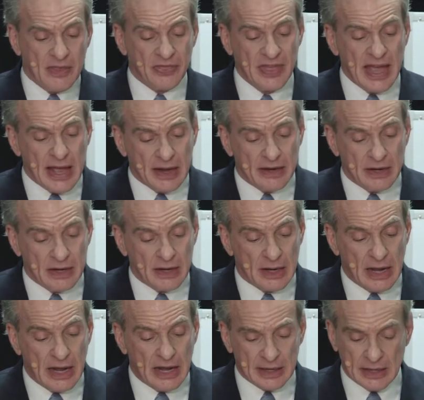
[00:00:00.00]
Then
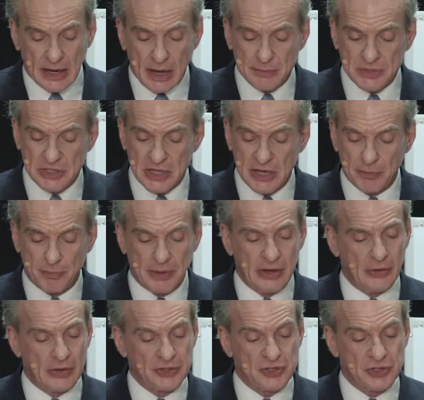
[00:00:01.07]
uh, comes the
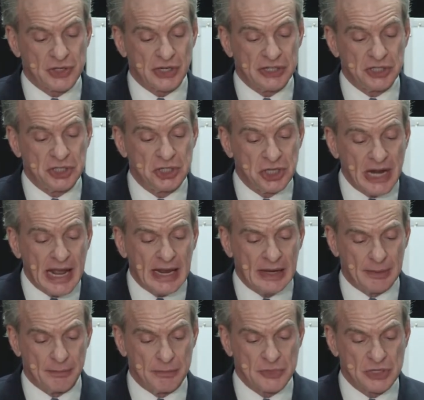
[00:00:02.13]
appearance to
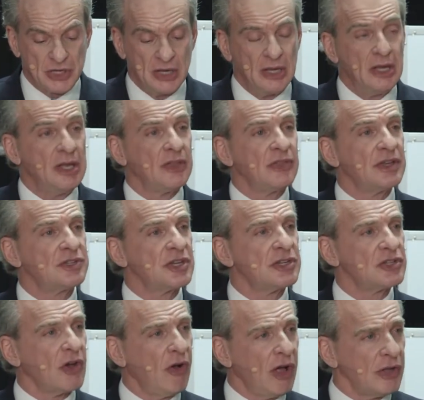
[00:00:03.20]
James. This
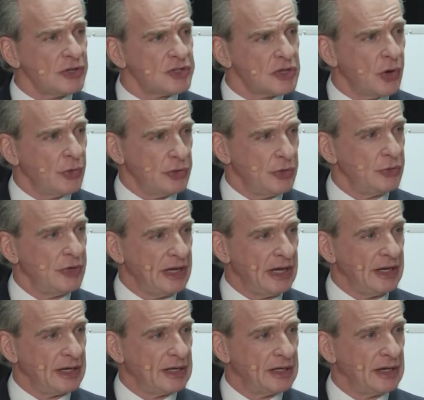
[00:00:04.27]
is also
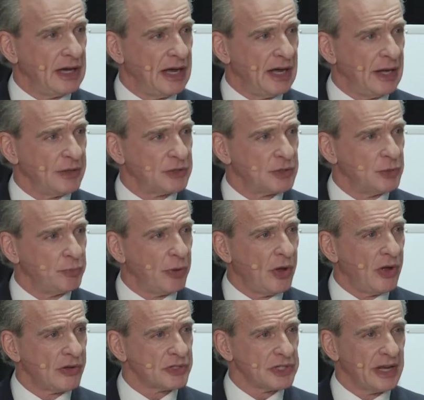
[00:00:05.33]
unique uh, to
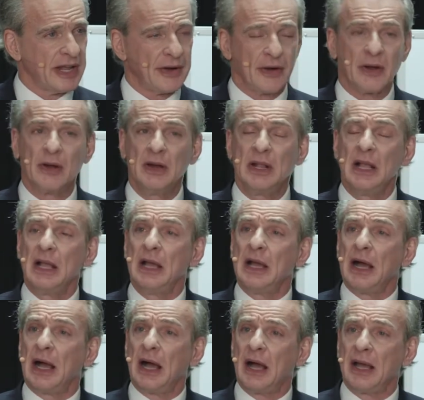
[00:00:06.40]
Paul's letter.
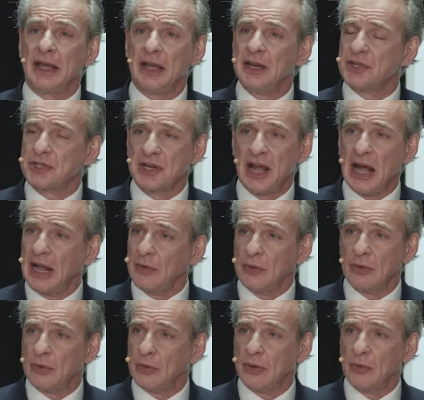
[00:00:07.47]
Uh, it is not
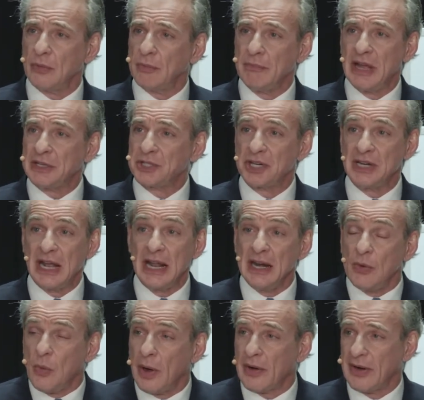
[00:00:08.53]
mentioned
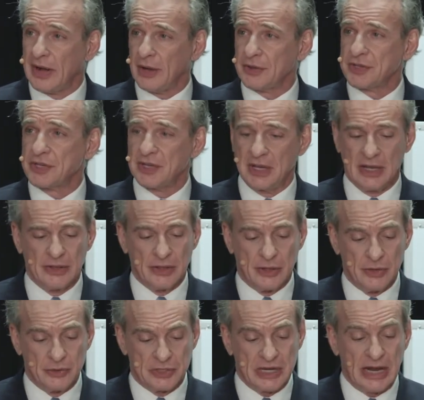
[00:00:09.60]
anywhere else in the
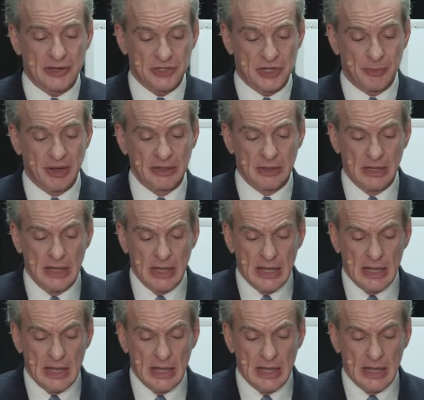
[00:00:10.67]
New Testament.